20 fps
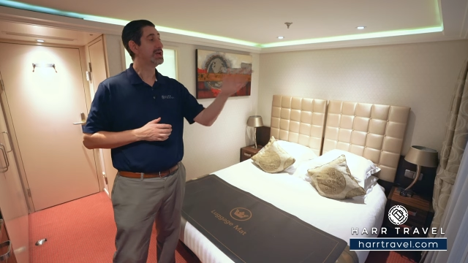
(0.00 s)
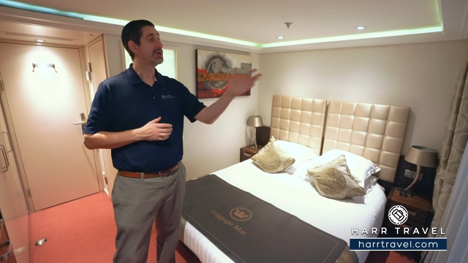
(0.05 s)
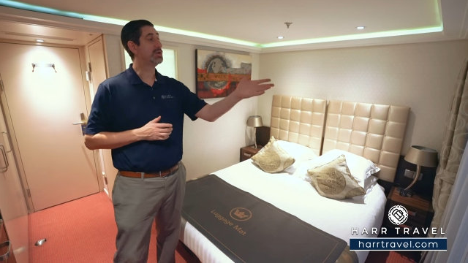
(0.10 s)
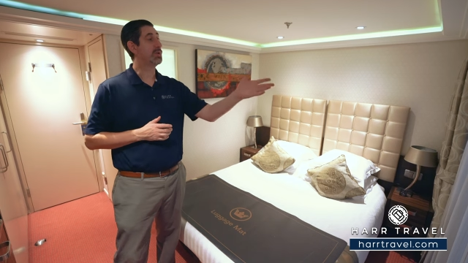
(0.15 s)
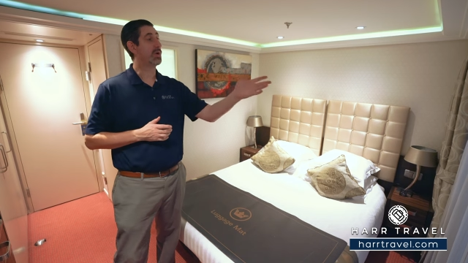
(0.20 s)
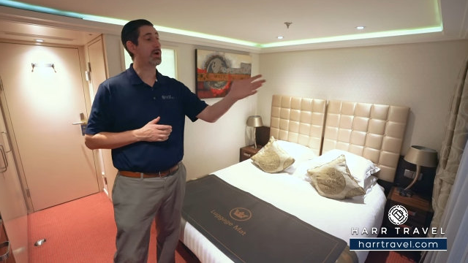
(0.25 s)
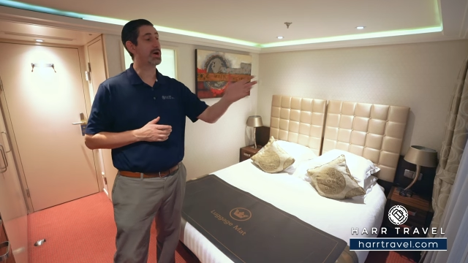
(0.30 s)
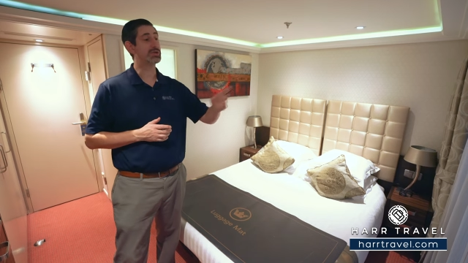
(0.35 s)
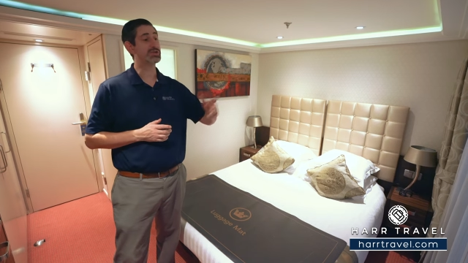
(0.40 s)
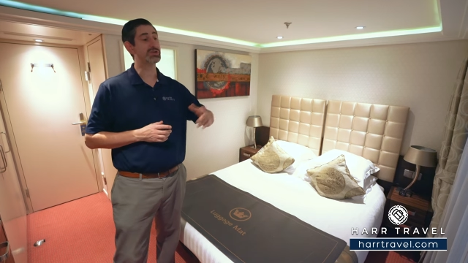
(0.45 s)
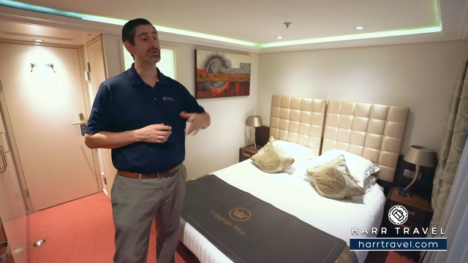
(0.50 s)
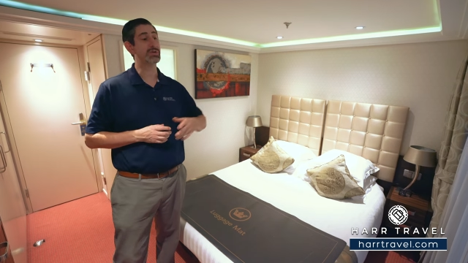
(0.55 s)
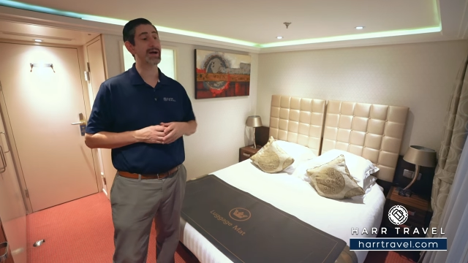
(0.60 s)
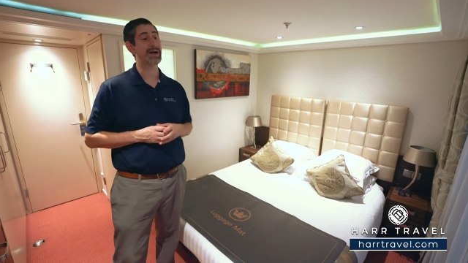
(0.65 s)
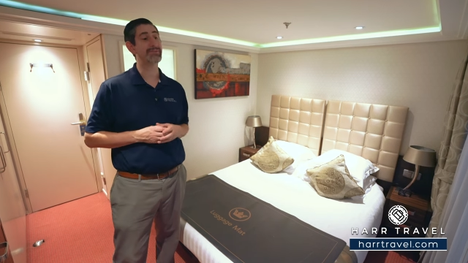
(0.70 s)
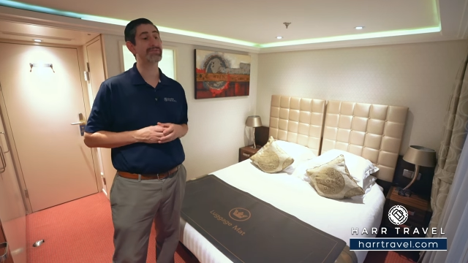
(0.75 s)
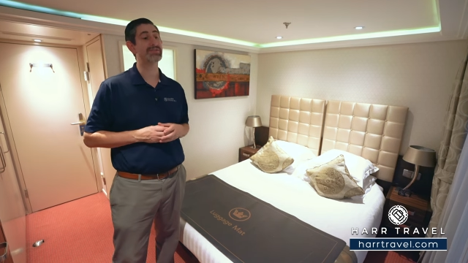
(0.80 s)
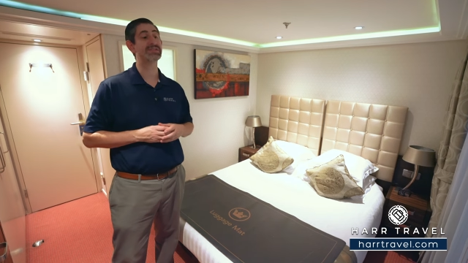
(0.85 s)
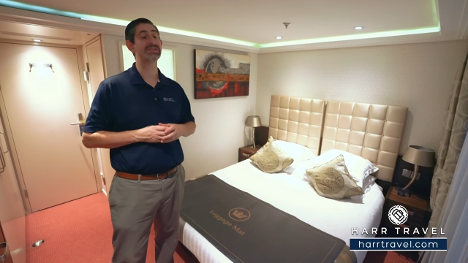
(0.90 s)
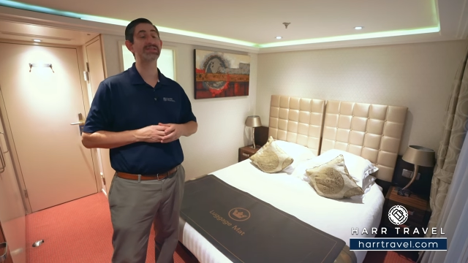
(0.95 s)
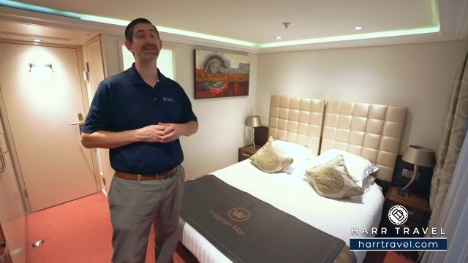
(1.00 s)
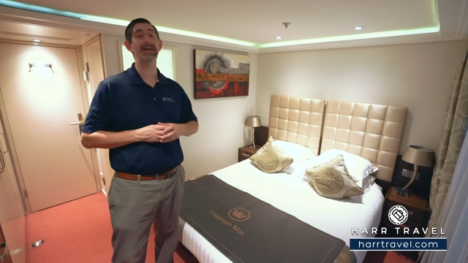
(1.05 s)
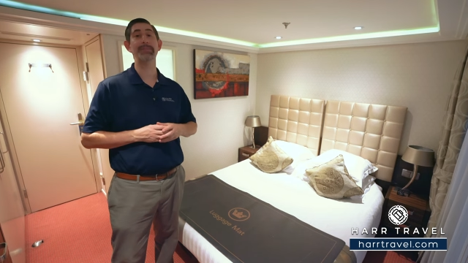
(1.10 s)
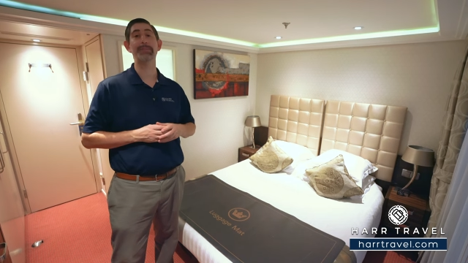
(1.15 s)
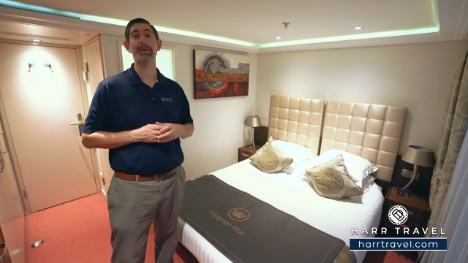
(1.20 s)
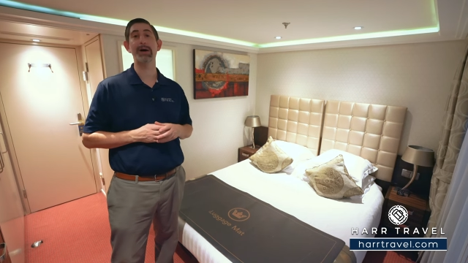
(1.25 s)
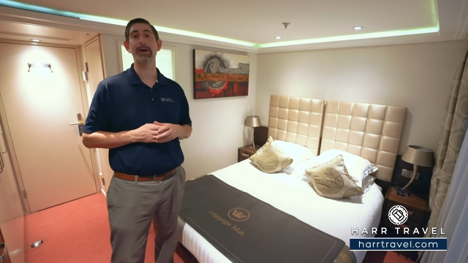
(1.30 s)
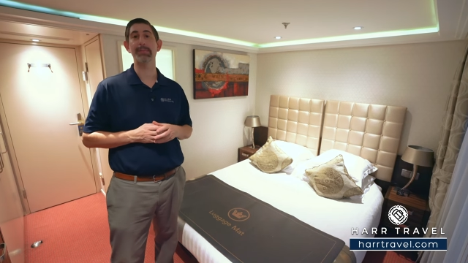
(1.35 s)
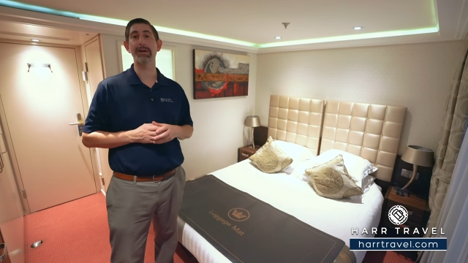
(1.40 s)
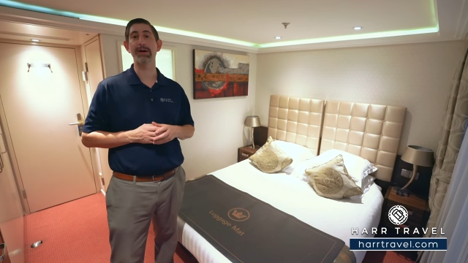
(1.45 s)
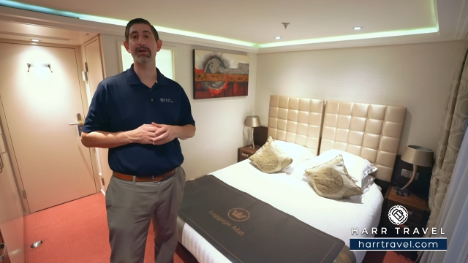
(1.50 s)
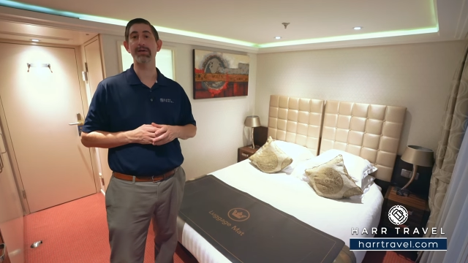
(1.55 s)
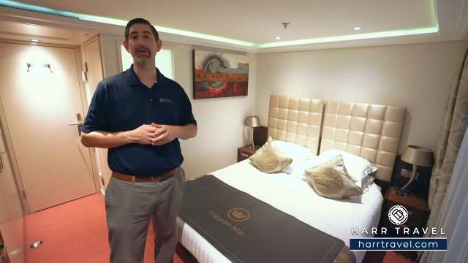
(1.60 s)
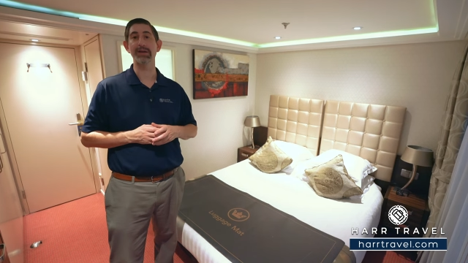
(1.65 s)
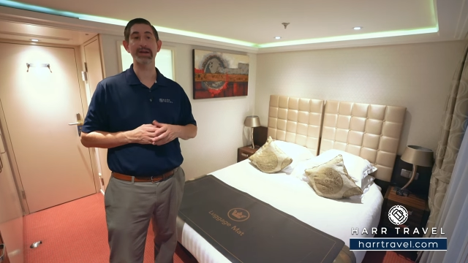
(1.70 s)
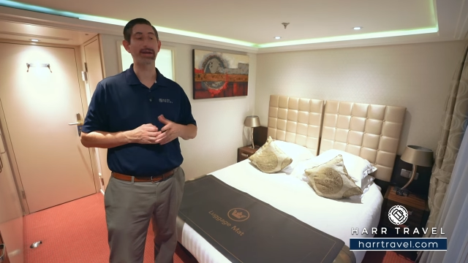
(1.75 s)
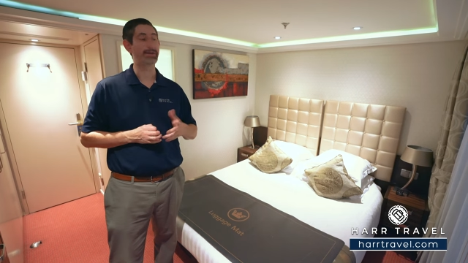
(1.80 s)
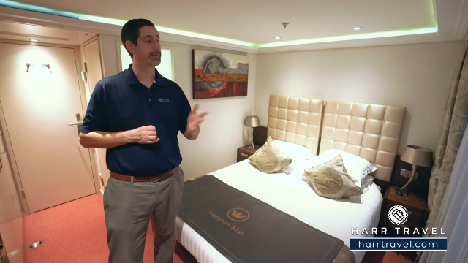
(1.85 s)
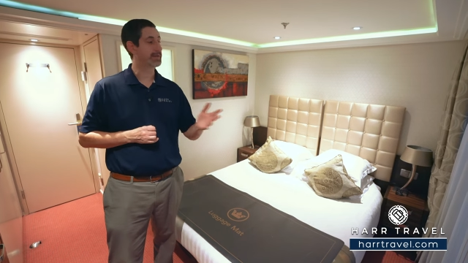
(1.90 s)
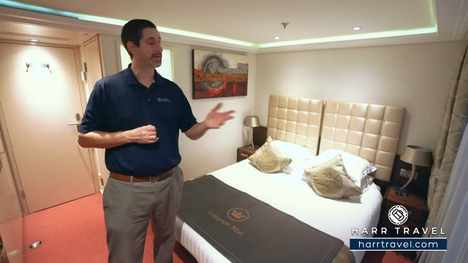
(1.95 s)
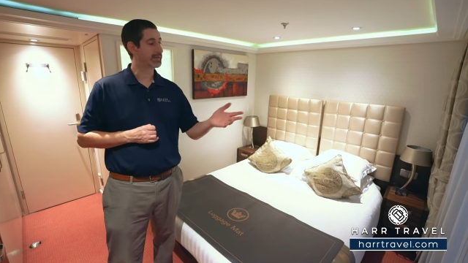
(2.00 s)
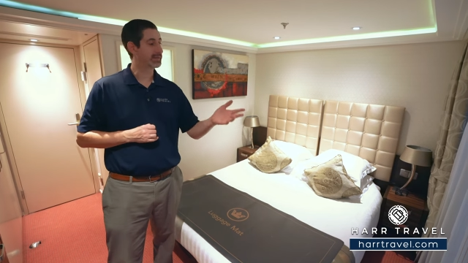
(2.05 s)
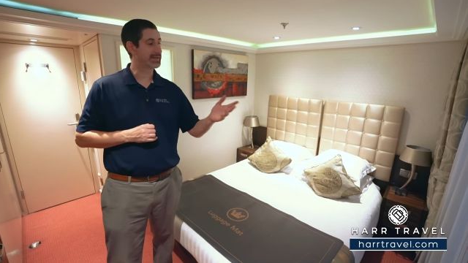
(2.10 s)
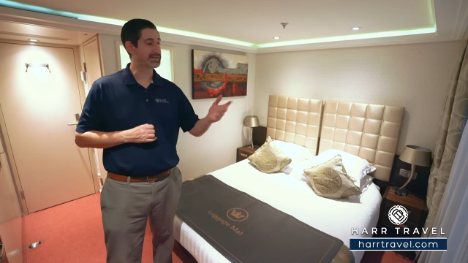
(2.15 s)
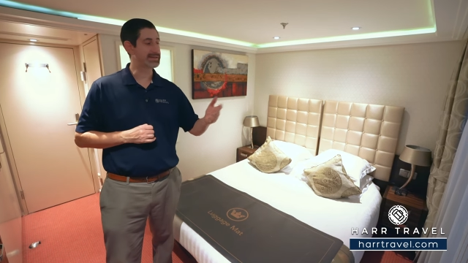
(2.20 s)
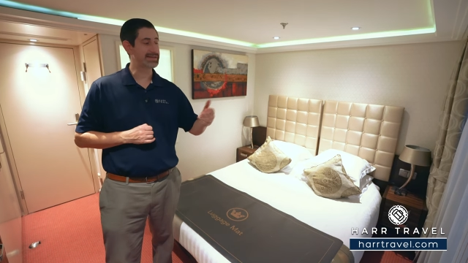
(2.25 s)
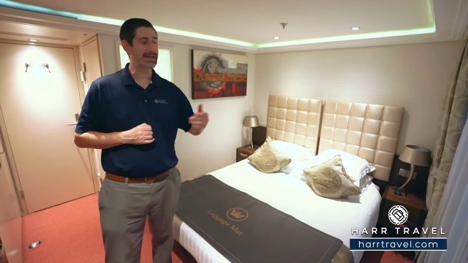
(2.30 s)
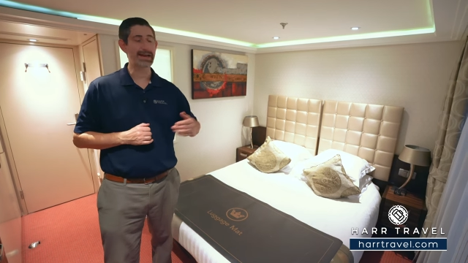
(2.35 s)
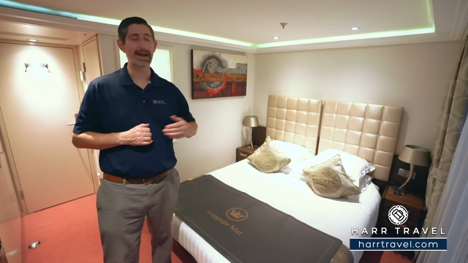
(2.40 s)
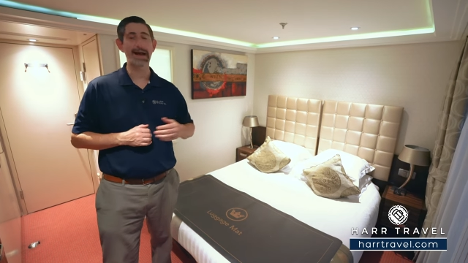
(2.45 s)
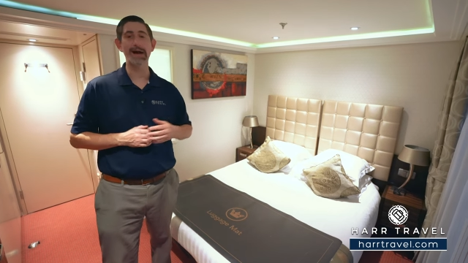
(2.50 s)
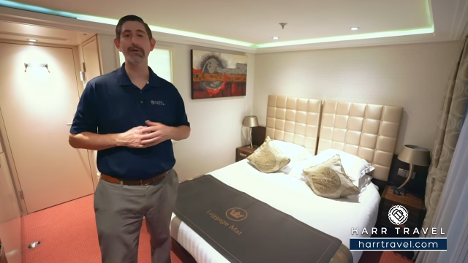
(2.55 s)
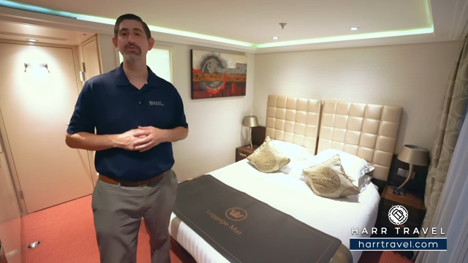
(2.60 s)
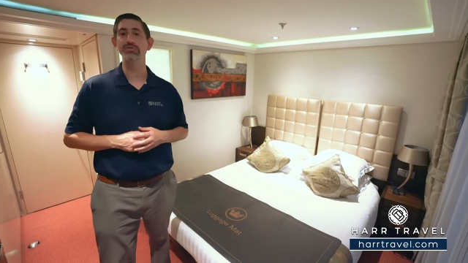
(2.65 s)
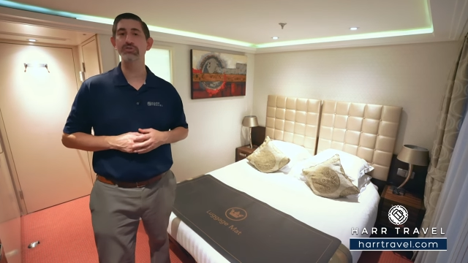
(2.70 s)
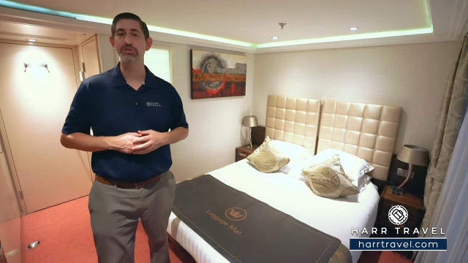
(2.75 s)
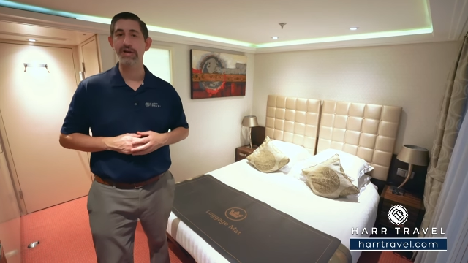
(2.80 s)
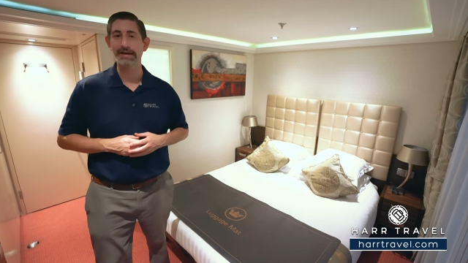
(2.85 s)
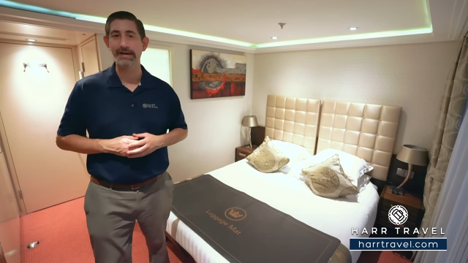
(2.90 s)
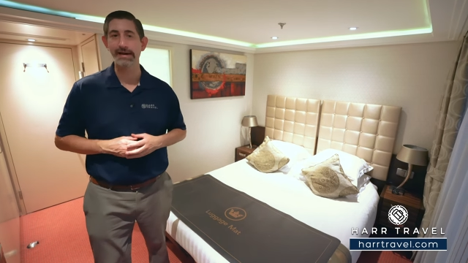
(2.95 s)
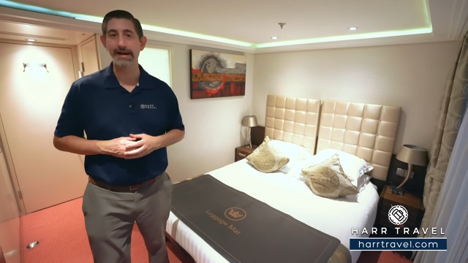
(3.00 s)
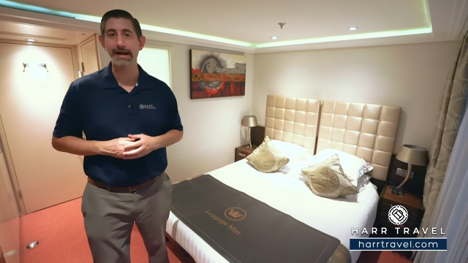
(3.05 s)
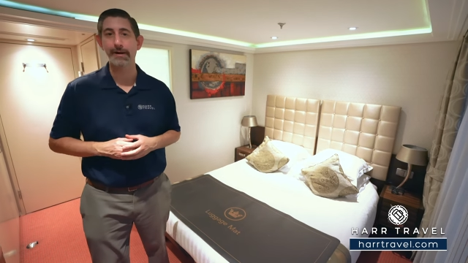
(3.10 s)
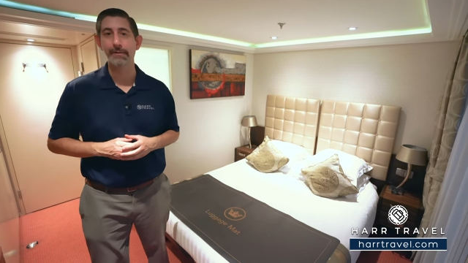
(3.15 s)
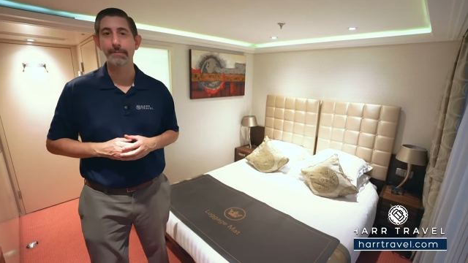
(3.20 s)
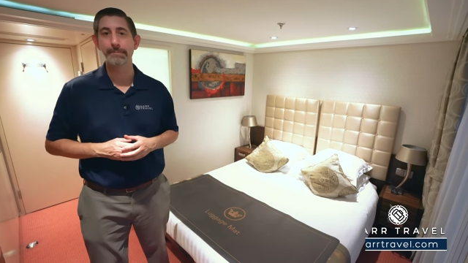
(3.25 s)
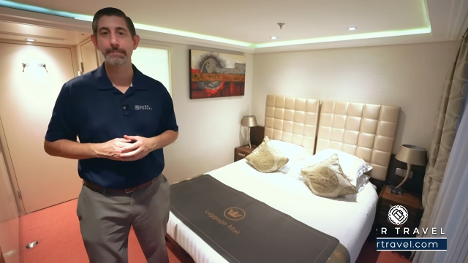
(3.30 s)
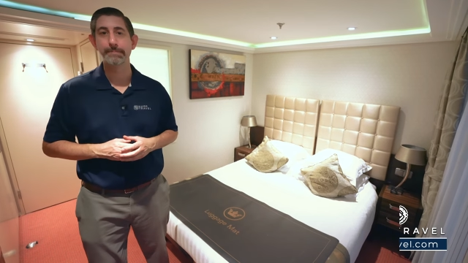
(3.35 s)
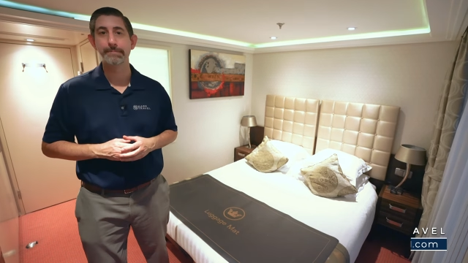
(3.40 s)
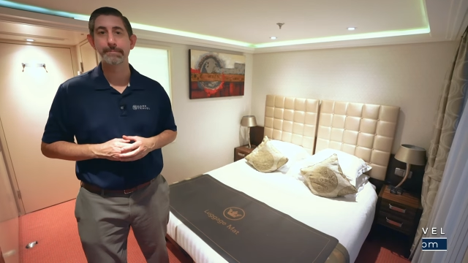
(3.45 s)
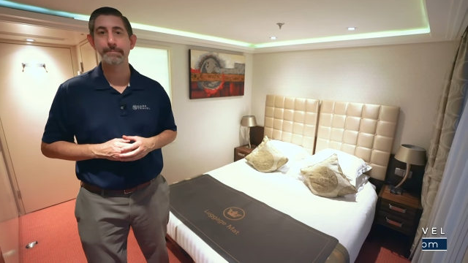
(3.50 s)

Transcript: you also have a step-out balcony. Let's head out and check it out.